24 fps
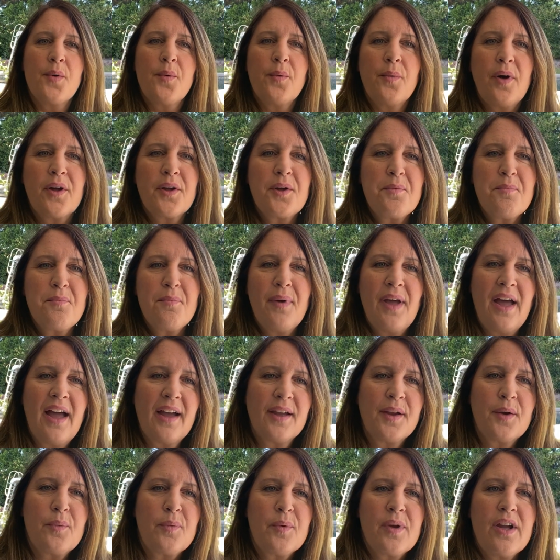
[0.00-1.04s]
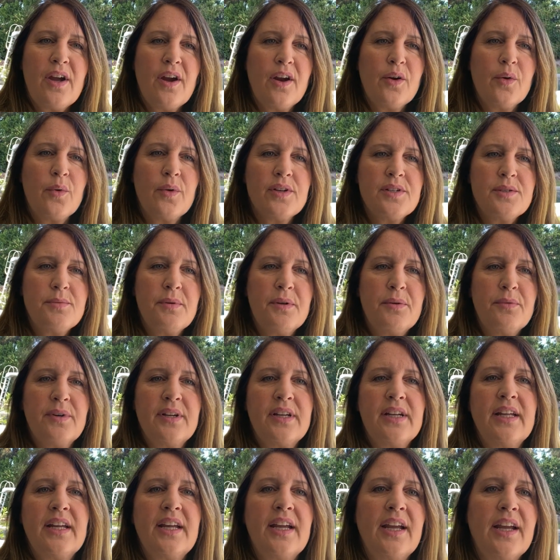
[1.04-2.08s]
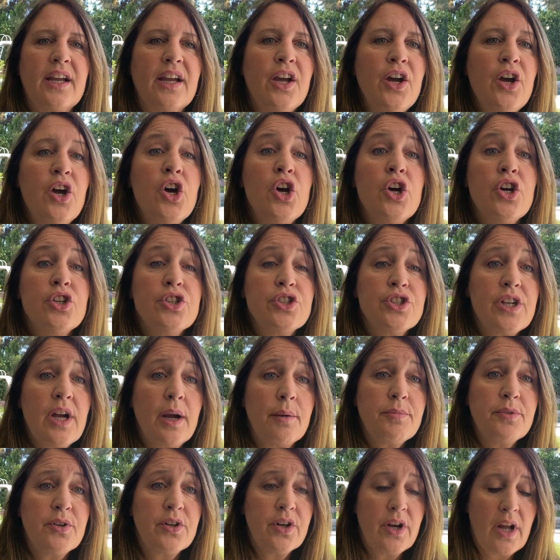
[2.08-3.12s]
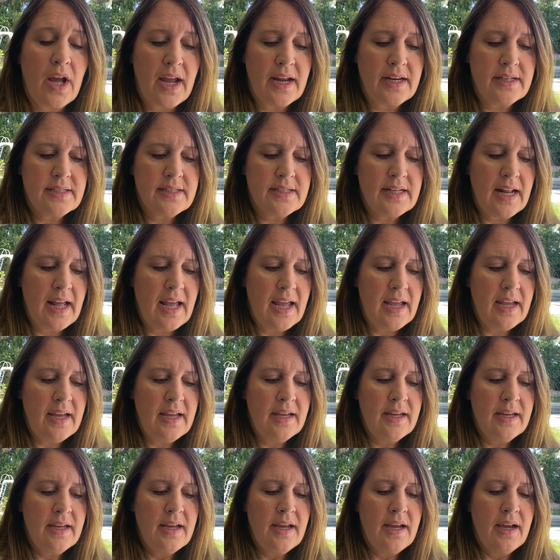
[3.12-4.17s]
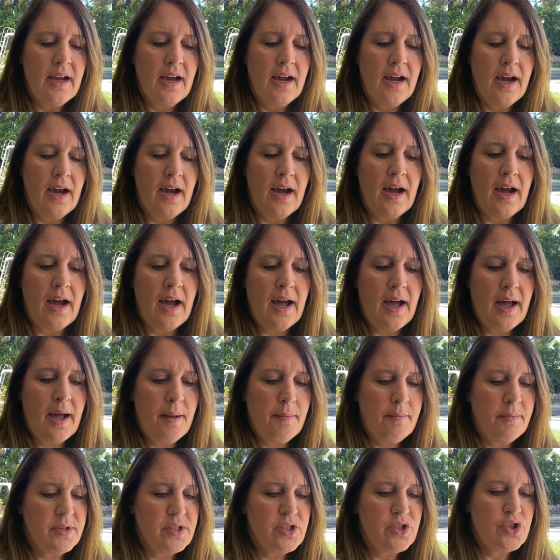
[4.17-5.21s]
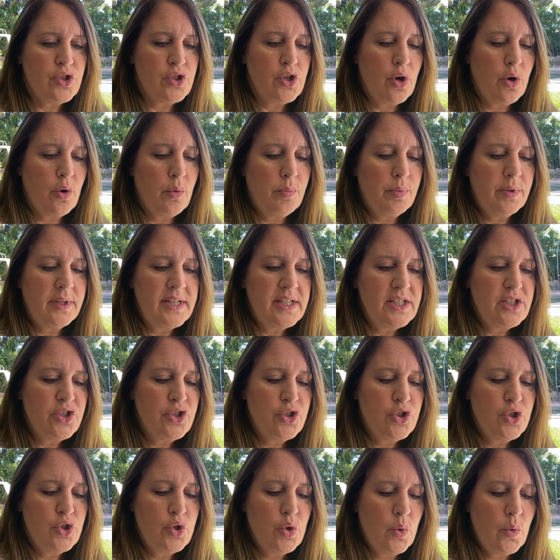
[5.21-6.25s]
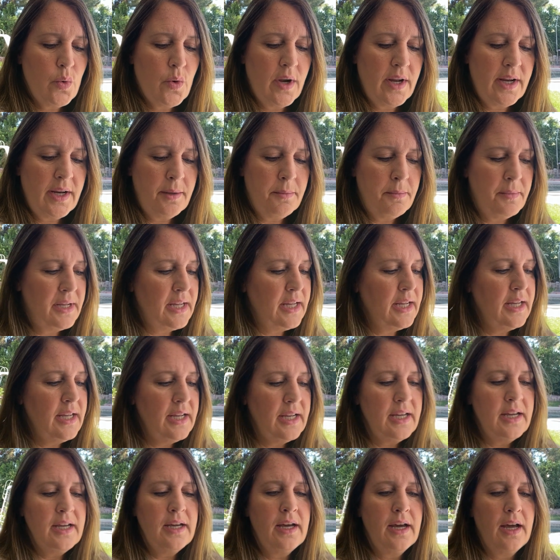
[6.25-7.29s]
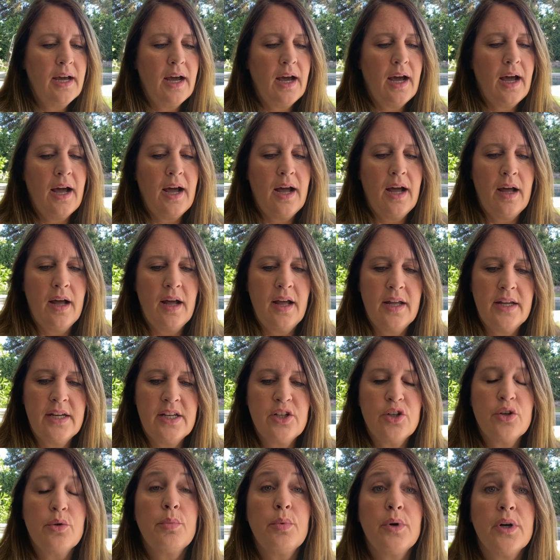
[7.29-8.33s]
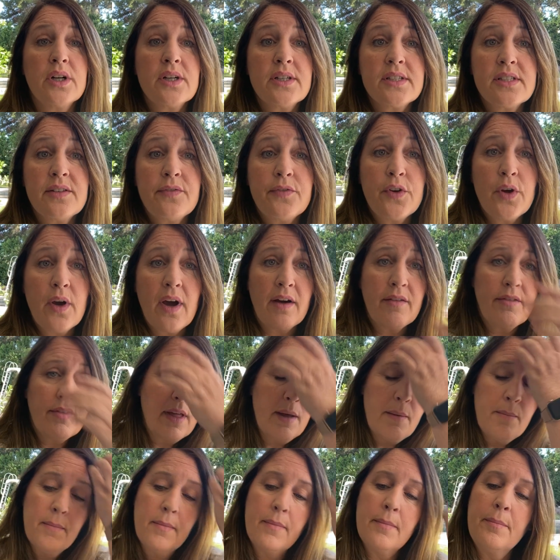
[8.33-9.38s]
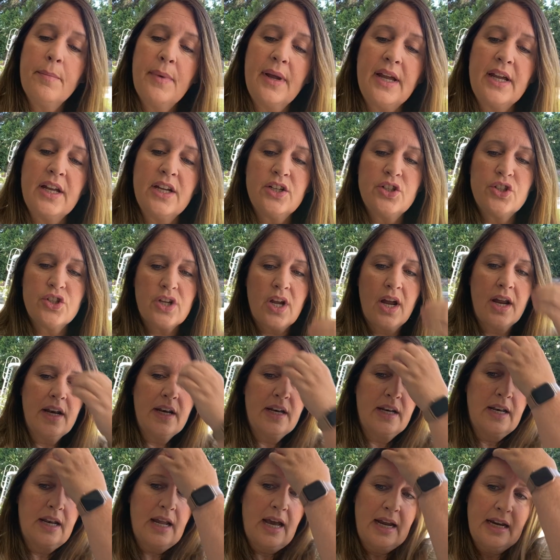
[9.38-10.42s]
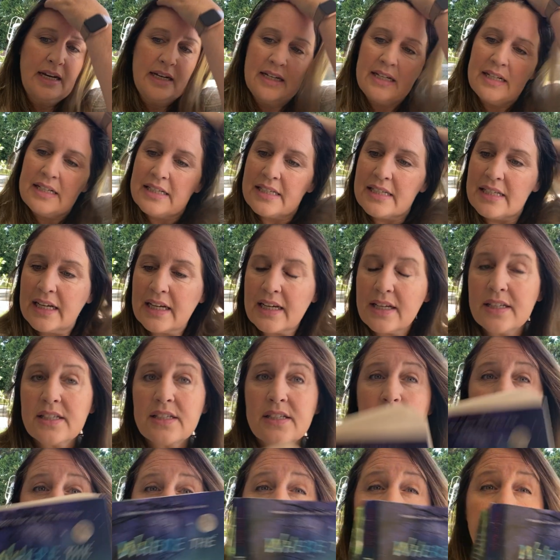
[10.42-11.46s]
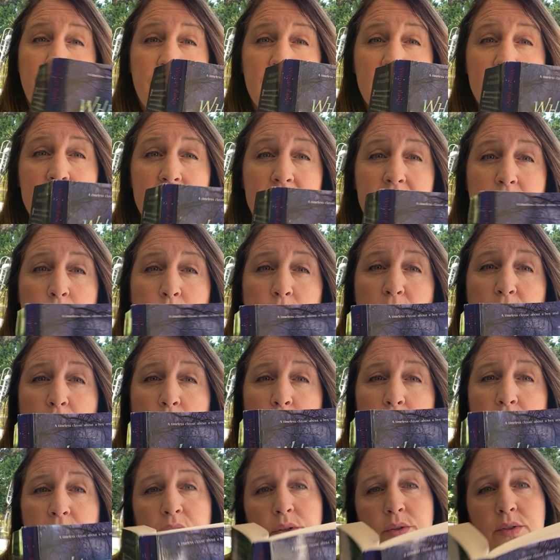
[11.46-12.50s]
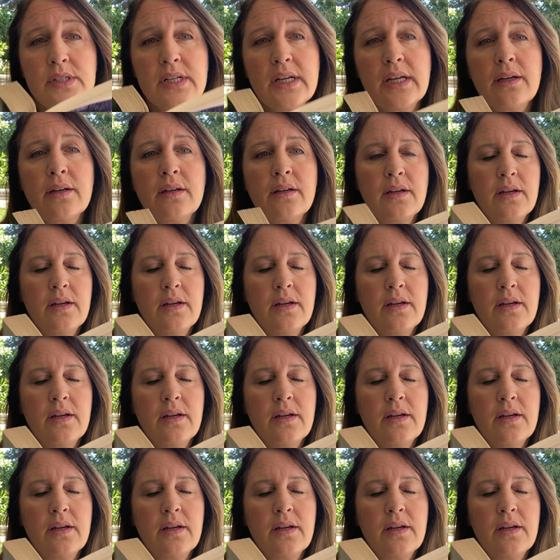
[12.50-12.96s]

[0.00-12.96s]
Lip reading: Welcome back. We are going to be reading chapter 9 today. So please join me in your books if you have them. Page 96. This is the book we're using.